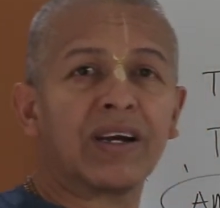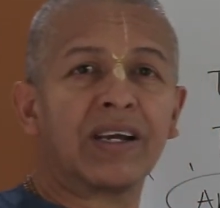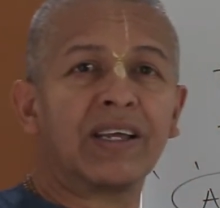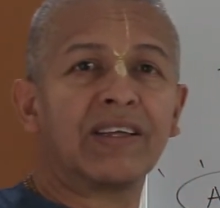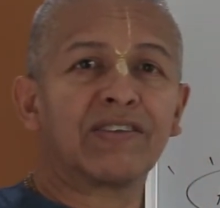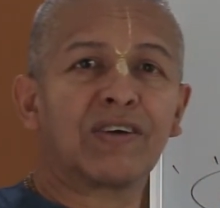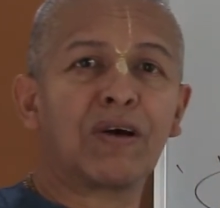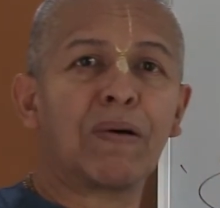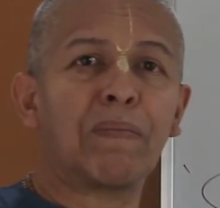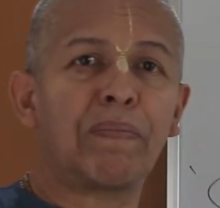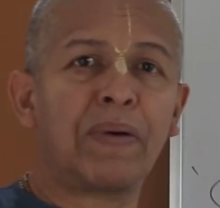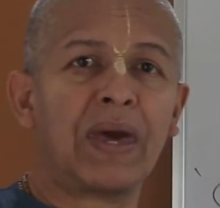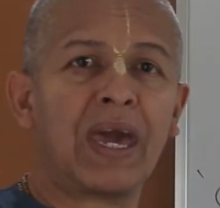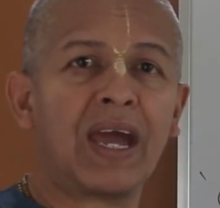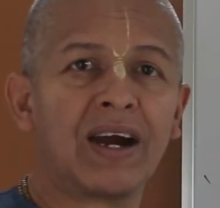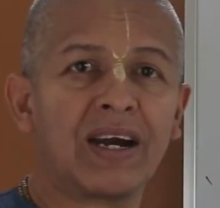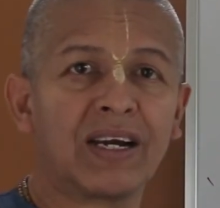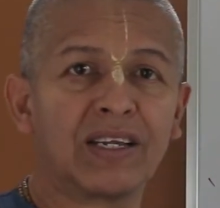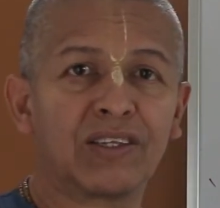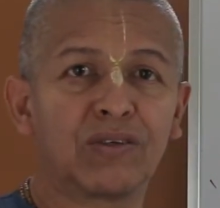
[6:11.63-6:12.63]
is
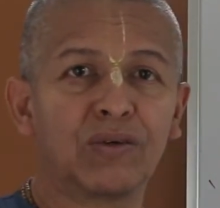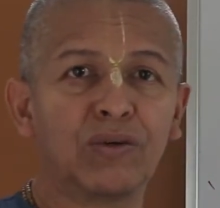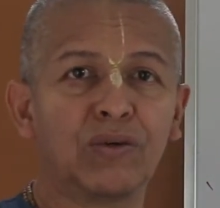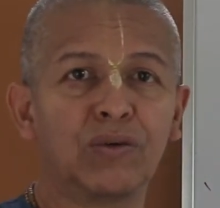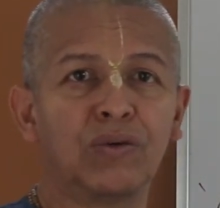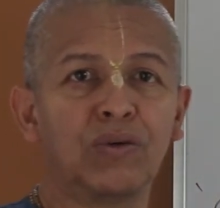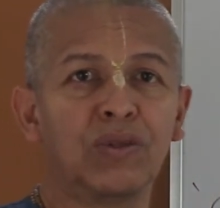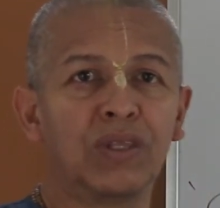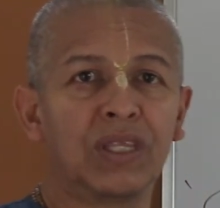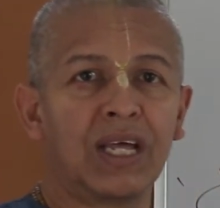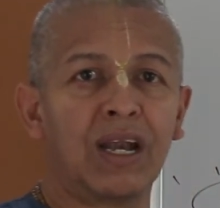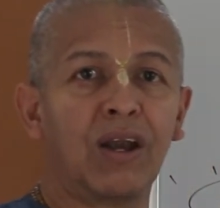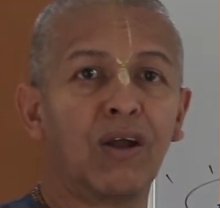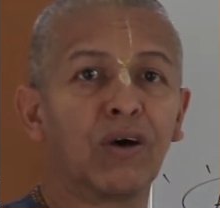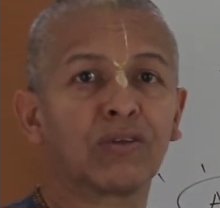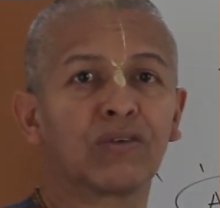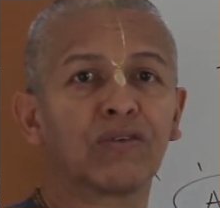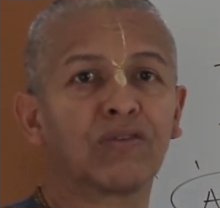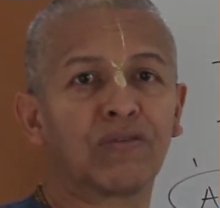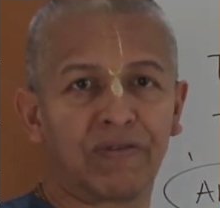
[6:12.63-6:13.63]
compared to the
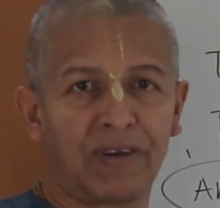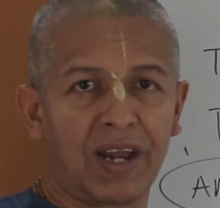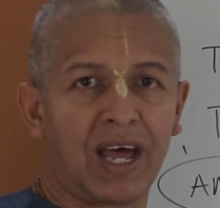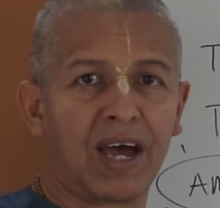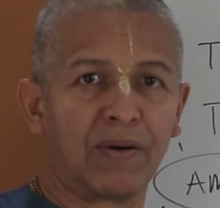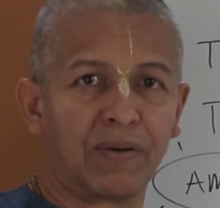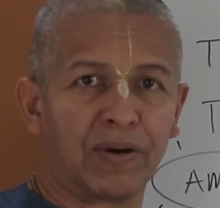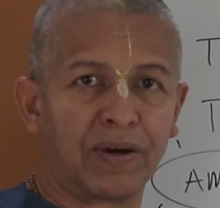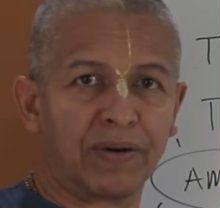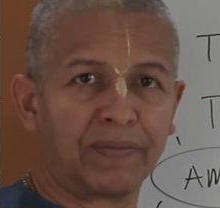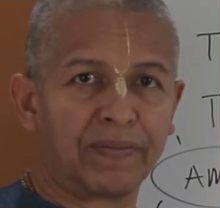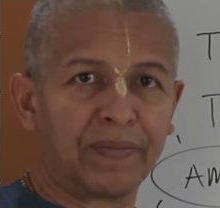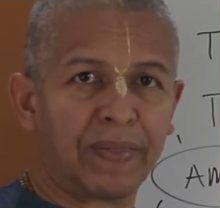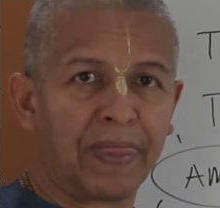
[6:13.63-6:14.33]
lotus flower.